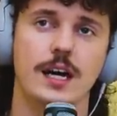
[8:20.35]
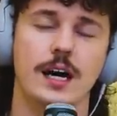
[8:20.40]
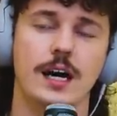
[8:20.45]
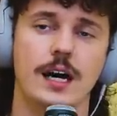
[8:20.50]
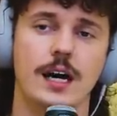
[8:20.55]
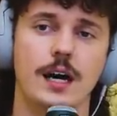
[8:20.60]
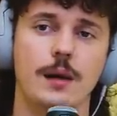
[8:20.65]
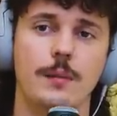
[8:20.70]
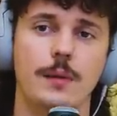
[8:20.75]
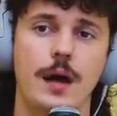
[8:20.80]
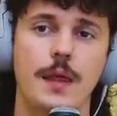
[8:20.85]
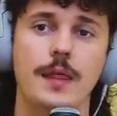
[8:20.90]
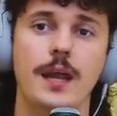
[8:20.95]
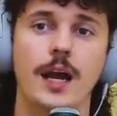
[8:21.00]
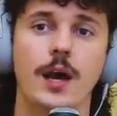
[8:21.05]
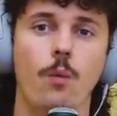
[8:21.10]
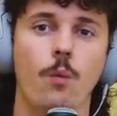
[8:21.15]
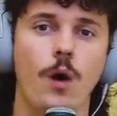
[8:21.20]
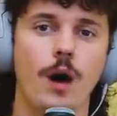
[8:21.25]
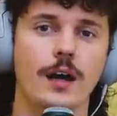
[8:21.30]
and then
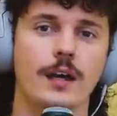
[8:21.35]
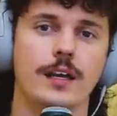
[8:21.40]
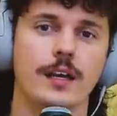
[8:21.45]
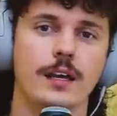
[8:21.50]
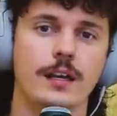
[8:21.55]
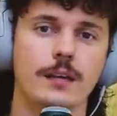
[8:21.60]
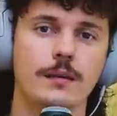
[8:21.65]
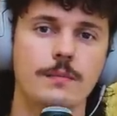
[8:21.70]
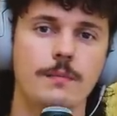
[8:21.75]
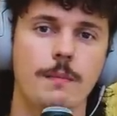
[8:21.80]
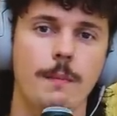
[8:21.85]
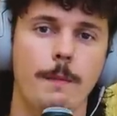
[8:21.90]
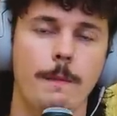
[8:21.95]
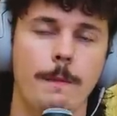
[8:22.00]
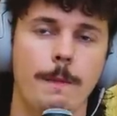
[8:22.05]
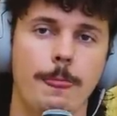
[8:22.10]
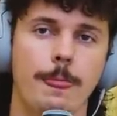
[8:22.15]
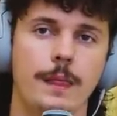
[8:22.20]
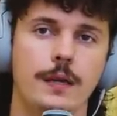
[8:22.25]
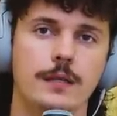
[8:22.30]
I walk in
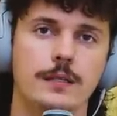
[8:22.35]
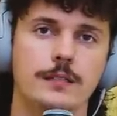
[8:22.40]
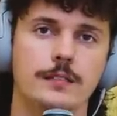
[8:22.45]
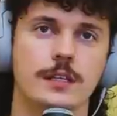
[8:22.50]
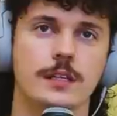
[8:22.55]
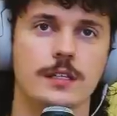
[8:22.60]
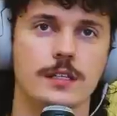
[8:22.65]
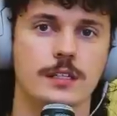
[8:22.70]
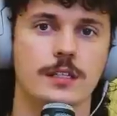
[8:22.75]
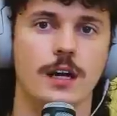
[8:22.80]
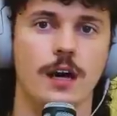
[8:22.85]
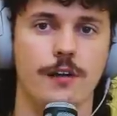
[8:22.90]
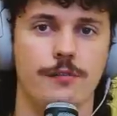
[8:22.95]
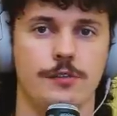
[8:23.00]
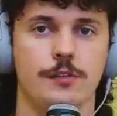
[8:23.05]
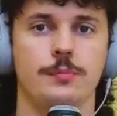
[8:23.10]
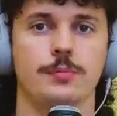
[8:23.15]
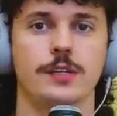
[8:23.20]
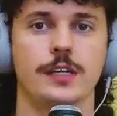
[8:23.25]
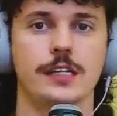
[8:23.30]
to this
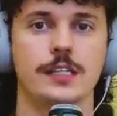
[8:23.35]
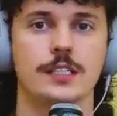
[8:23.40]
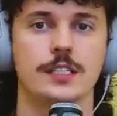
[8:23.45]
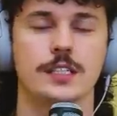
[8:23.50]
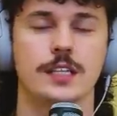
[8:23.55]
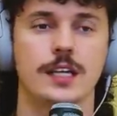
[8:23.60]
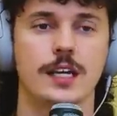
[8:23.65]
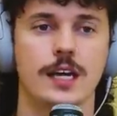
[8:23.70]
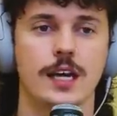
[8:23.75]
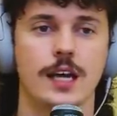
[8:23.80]
coffee place,